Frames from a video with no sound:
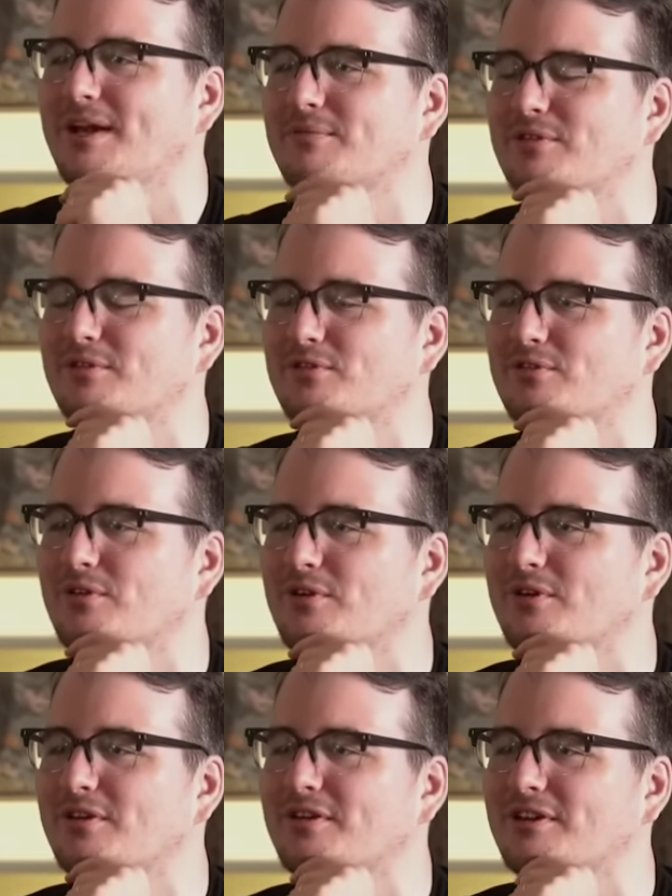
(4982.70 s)
the
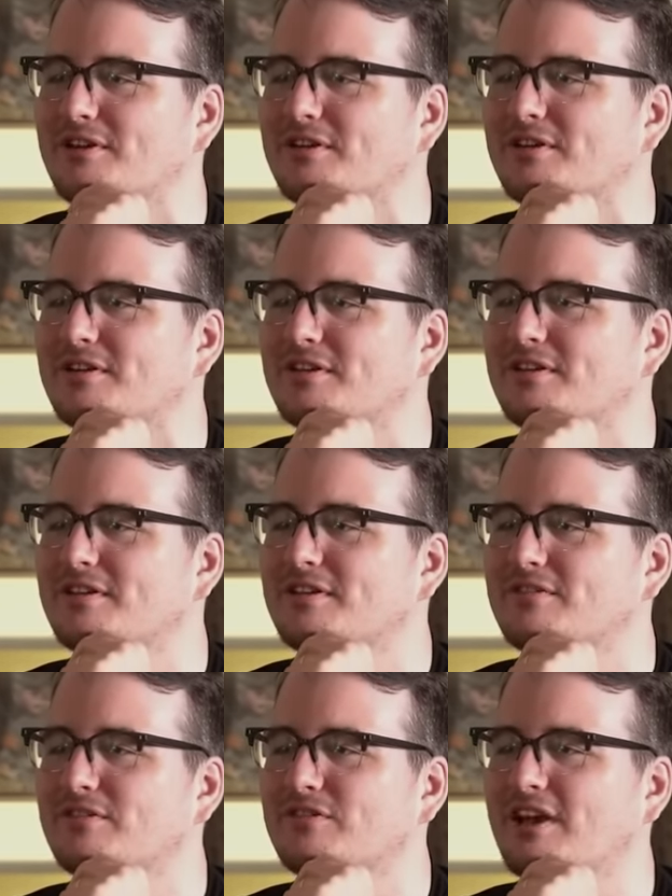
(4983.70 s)
shore and
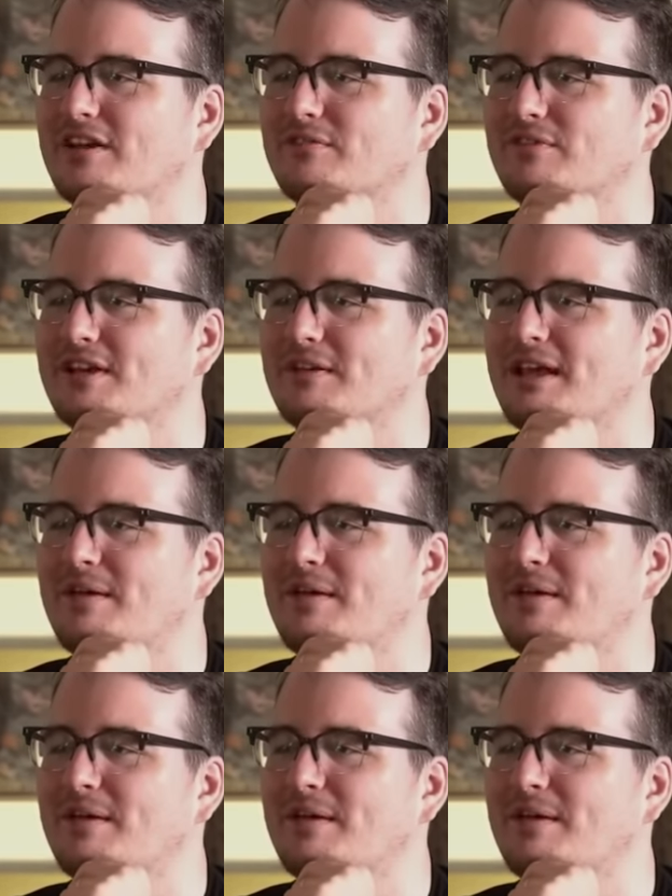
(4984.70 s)
just kind of like him